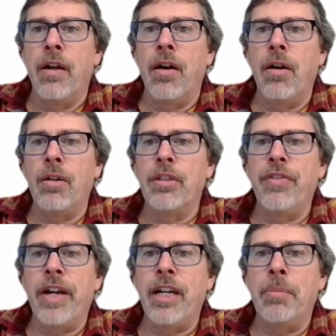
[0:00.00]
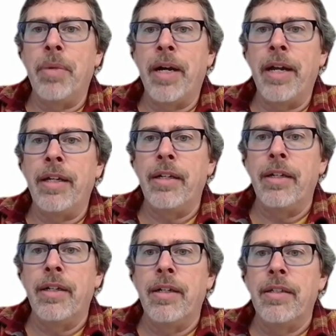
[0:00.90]
all divided by
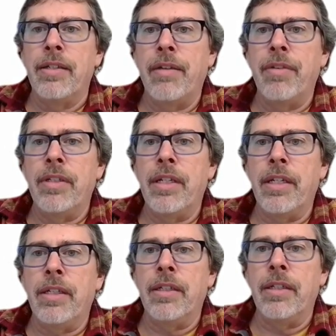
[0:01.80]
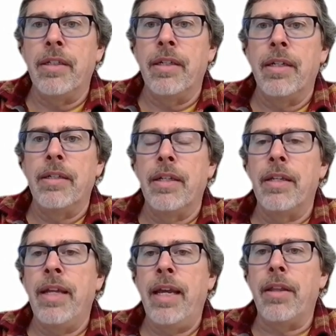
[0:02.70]
17 to the
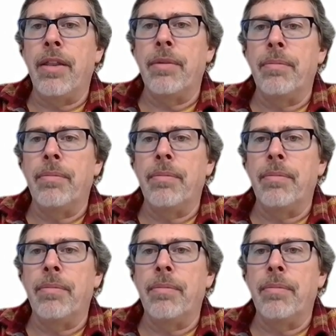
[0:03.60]
10th.